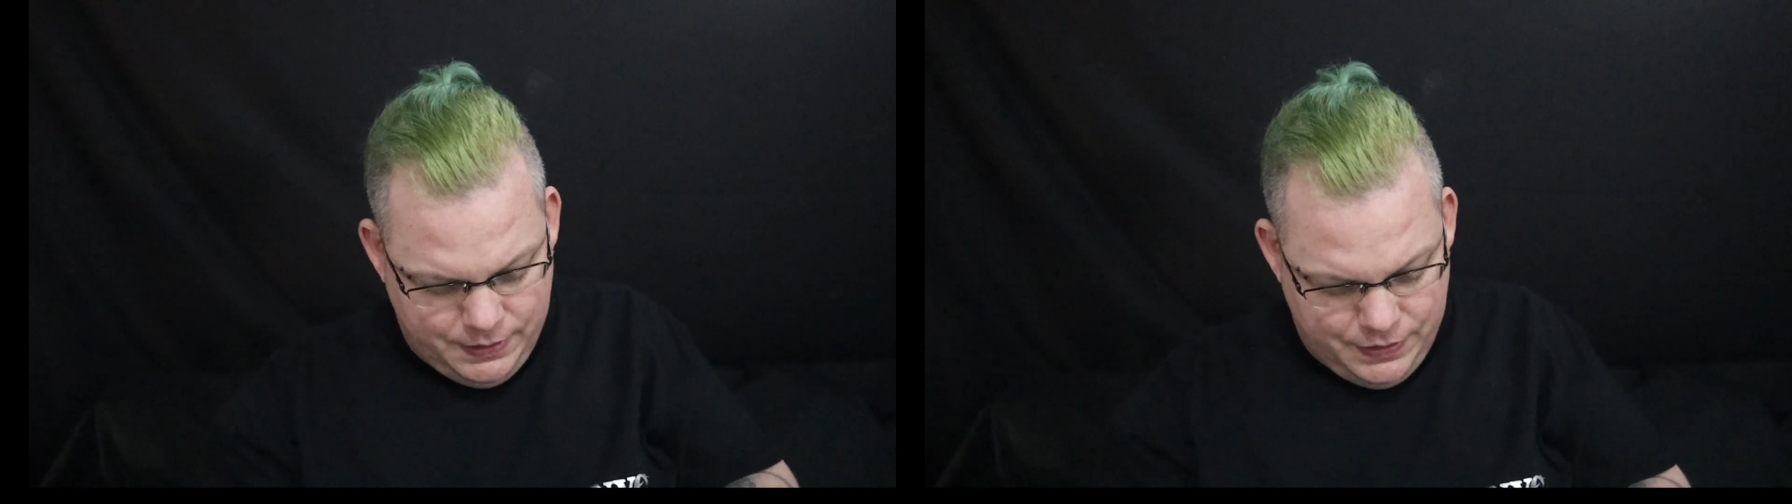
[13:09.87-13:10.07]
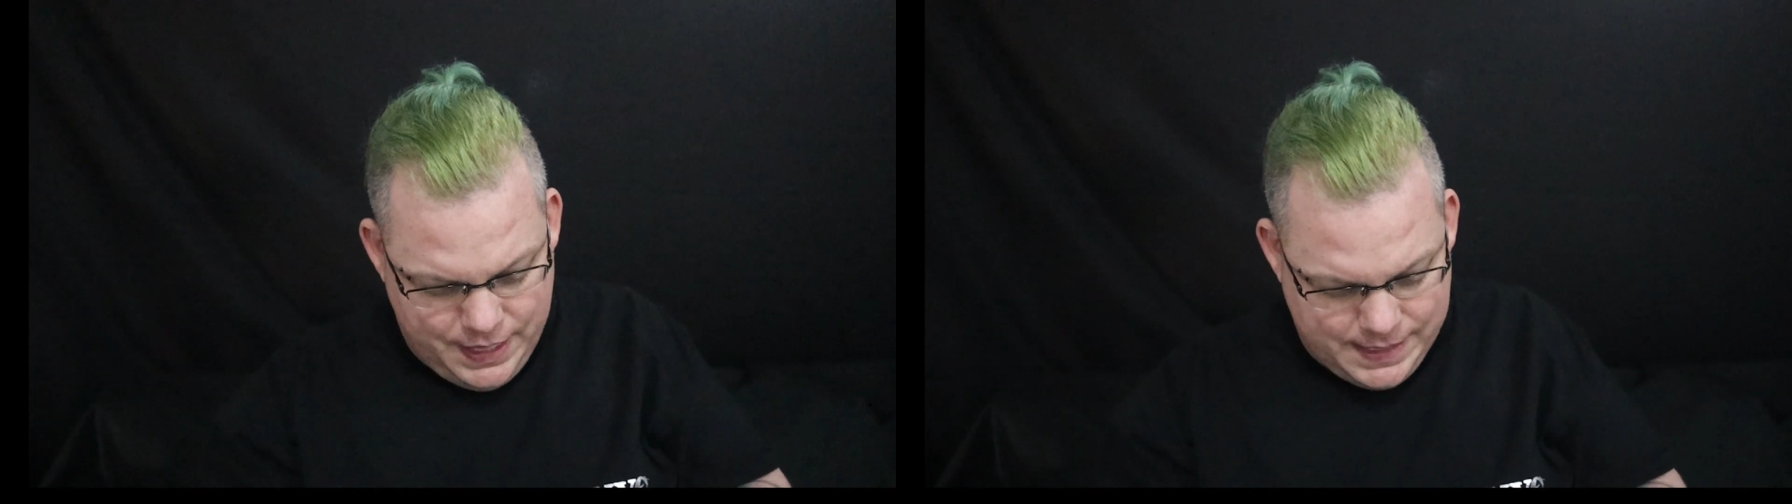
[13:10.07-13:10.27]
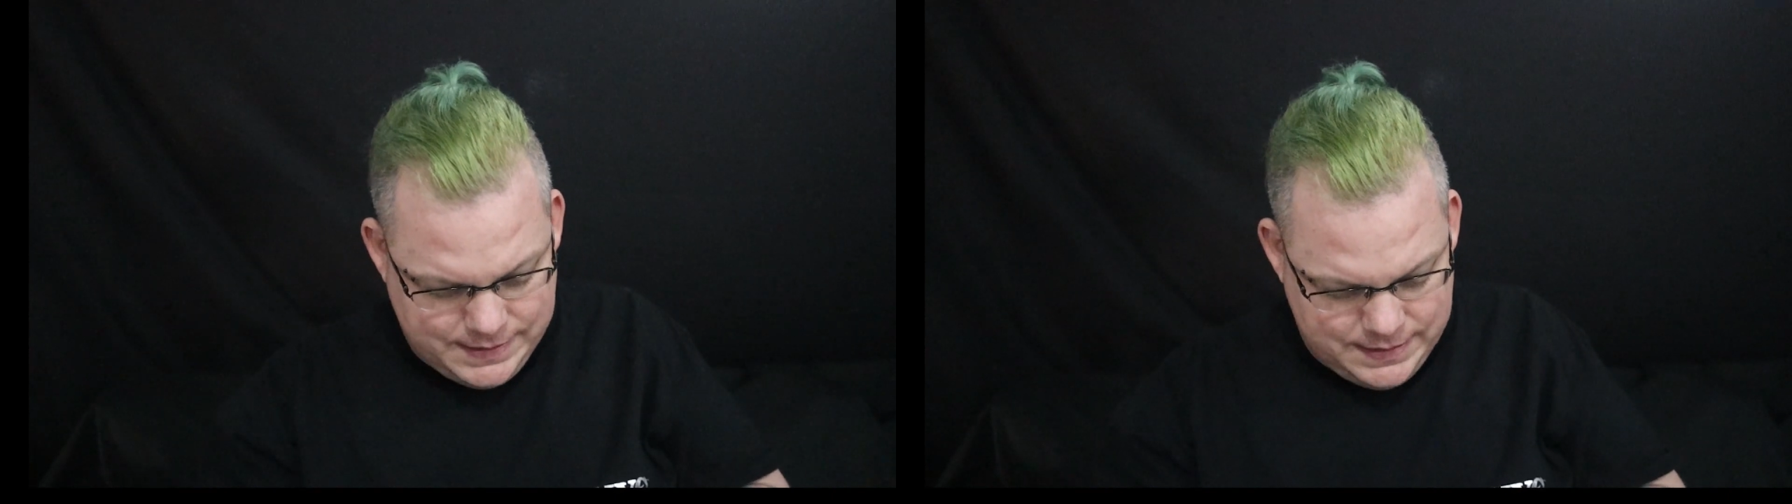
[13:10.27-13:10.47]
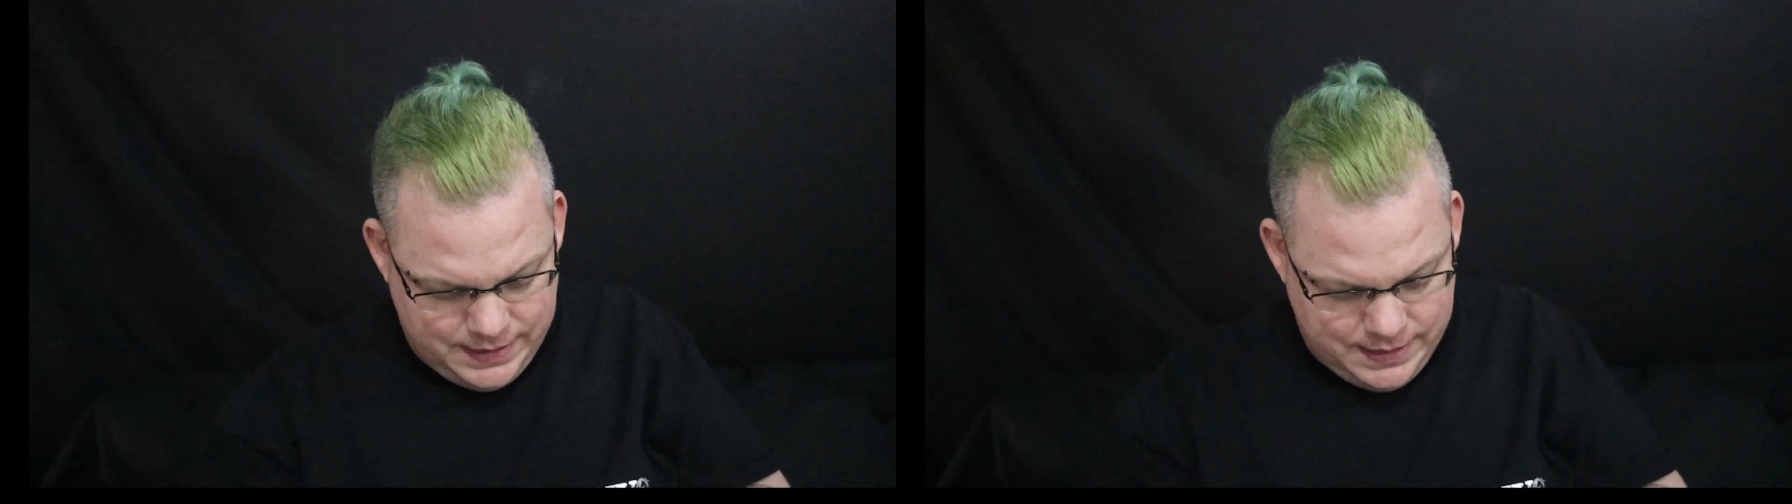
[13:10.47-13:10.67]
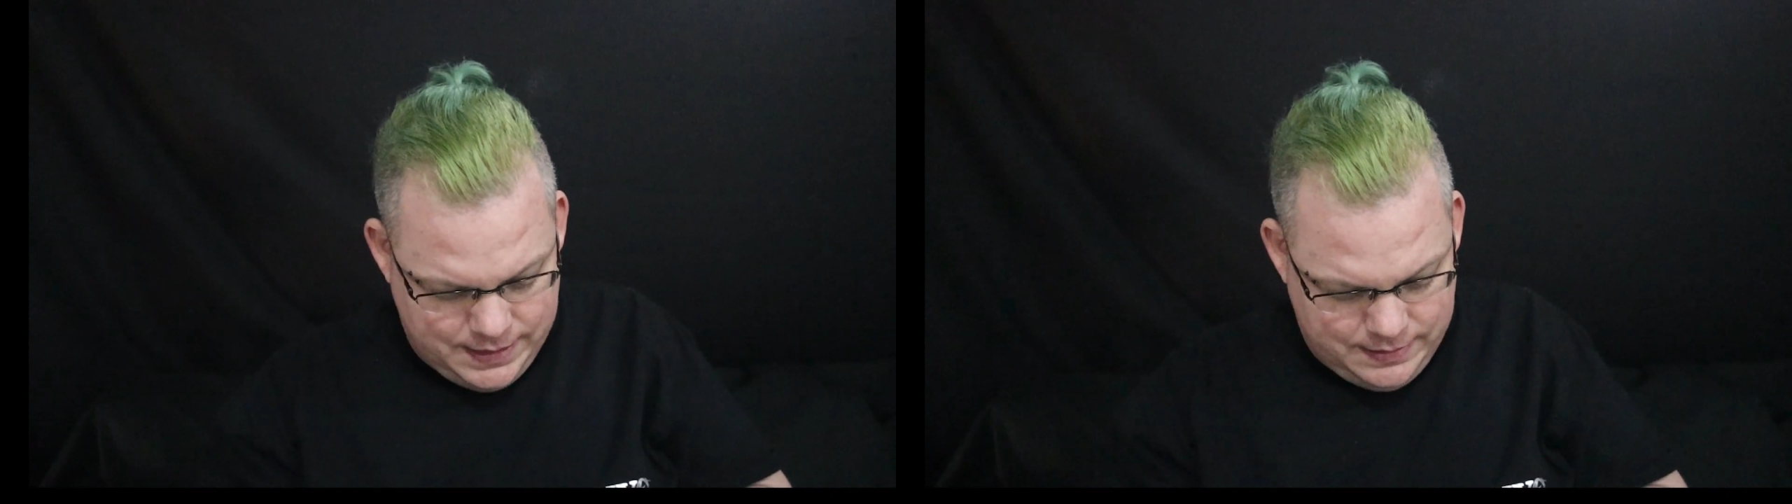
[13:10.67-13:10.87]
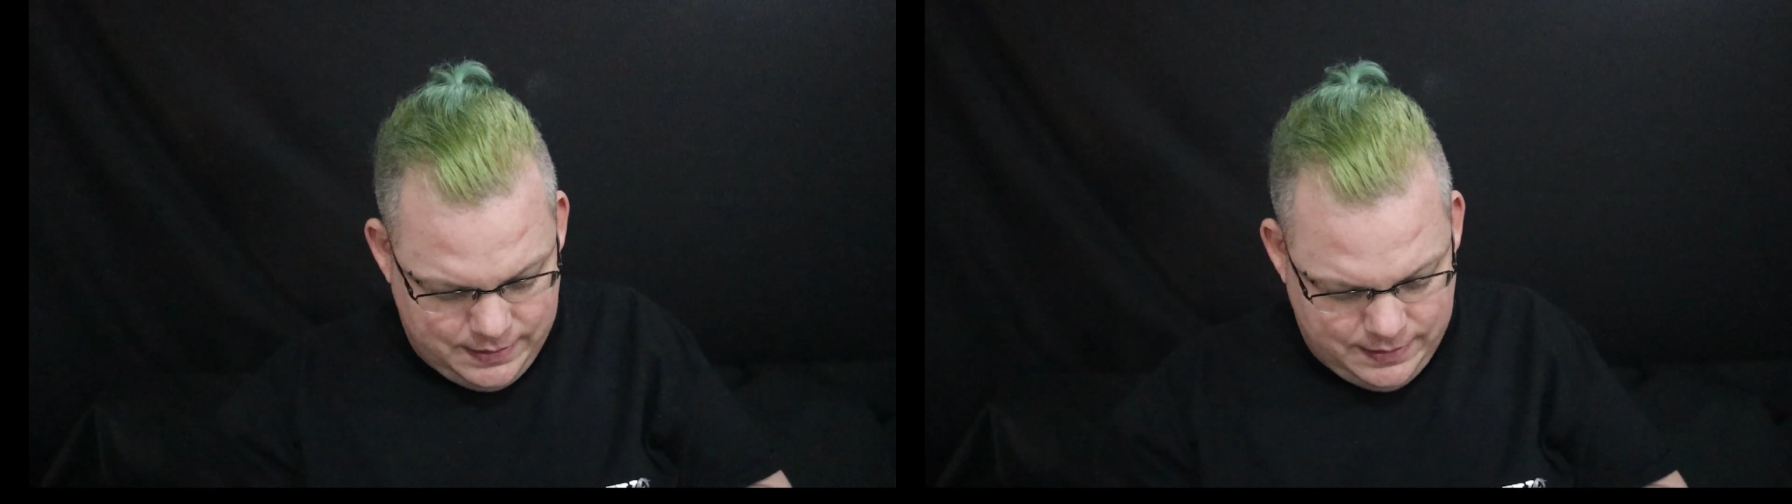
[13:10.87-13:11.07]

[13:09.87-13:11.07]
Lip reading: That's it.